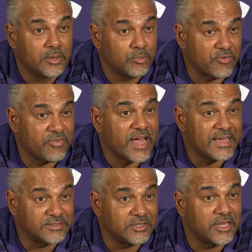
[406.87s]

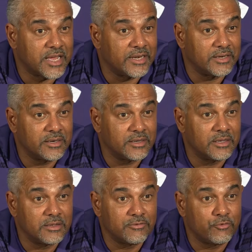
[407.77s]
provides a lot
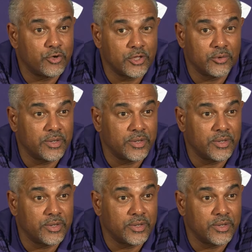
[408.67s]
uh, for you,